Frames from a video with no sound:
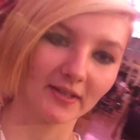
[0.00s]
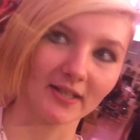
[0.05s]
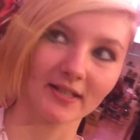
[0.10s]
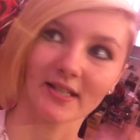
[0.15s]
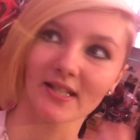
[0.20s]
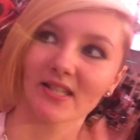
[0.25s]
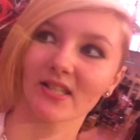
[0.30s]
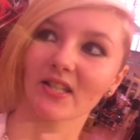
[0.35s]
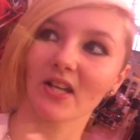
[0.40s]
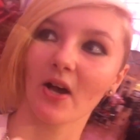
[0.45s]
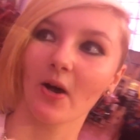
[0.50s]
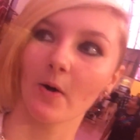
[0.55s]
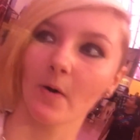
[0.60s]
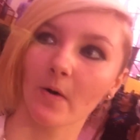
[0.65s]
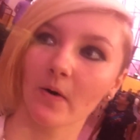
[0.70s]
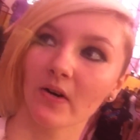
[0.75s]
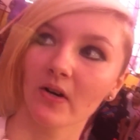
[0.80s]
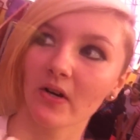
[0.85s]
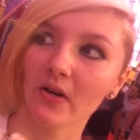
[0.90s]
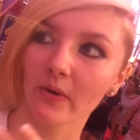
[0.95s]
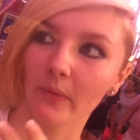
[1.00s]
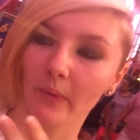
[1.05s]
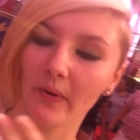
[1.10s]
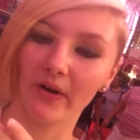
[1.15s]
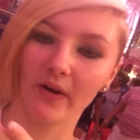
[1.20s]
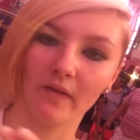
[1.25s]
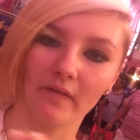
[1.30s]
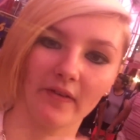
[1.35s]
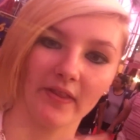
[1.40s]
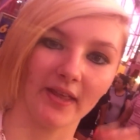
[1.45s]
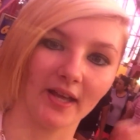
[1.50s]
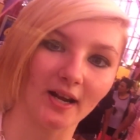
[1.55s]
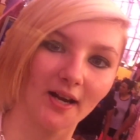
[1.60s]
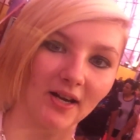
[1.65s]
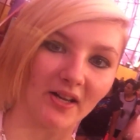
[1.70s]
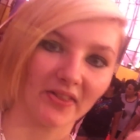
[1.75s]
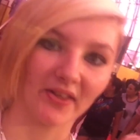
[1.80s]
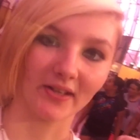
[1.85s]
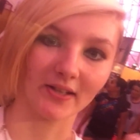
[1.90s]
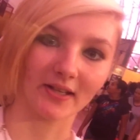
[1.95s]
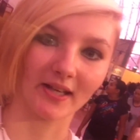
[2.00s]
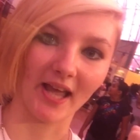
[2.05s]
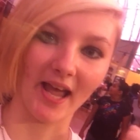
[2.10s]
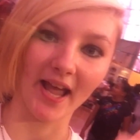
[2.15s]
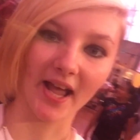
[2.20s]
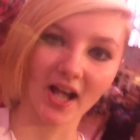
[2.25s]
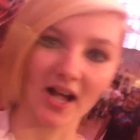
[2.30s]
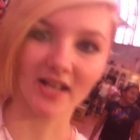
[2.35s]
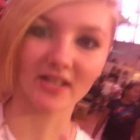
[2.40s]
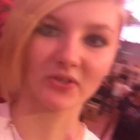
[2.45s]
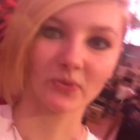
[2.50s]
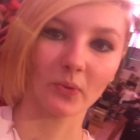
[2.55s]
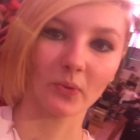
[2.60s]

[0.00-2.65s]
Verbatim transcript: the Disco one over there, the Chaos